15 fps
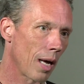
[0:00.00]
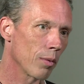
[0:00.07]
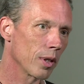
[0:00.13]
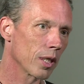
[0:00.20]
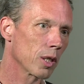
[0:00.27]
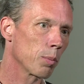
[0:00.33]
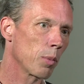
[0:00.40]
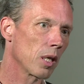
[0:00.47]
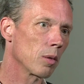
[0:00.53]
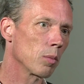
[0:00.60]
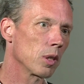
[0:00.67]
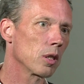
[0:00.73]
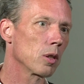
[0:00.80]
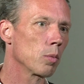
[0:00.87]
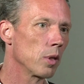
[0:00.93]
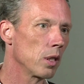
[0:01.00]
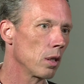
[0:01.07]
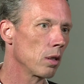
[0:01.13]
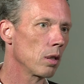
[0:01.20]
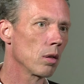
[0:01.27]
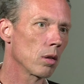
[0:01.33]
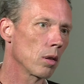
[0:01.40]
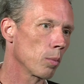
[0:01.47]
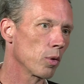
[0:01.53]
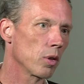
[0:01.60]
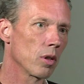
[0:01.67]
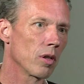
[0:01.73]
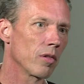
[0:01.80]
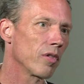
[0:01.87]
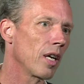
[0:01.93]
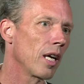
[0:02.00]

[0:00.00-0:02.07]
our experiments we did not observe